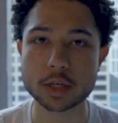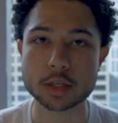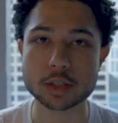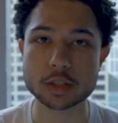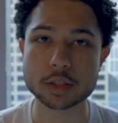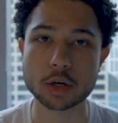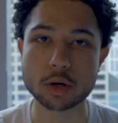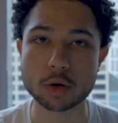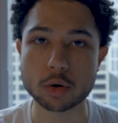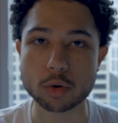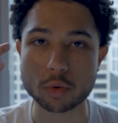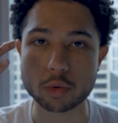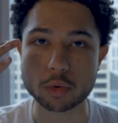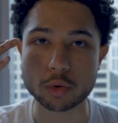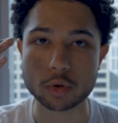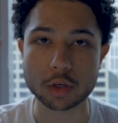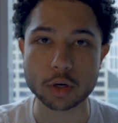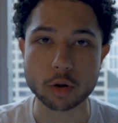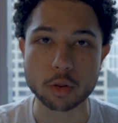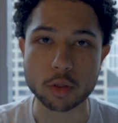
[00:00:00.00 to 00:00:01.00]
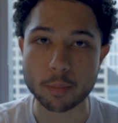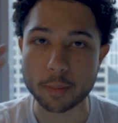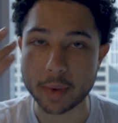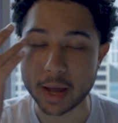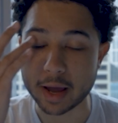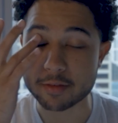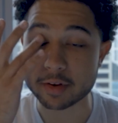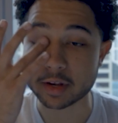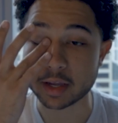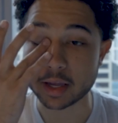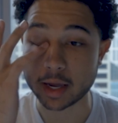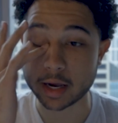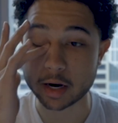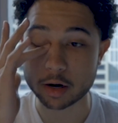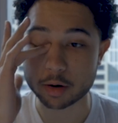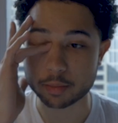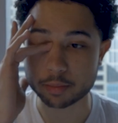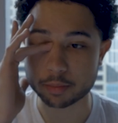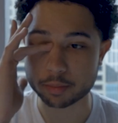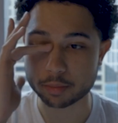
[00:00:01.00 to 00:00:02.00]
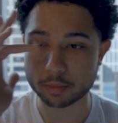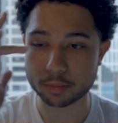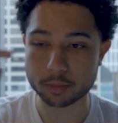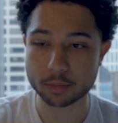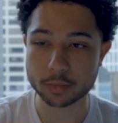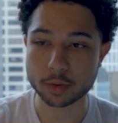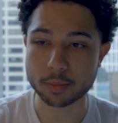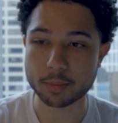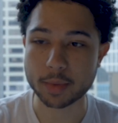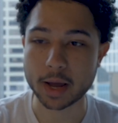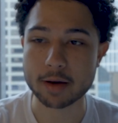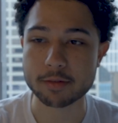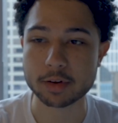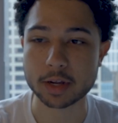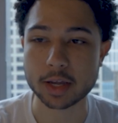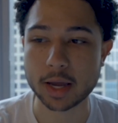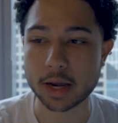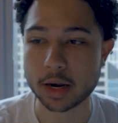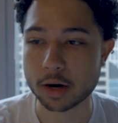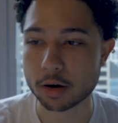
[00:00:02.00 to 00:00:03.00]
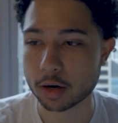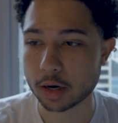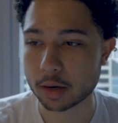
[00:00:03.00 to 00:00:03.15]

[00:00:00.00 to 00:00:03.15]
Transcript: So, you know, the Mavic Air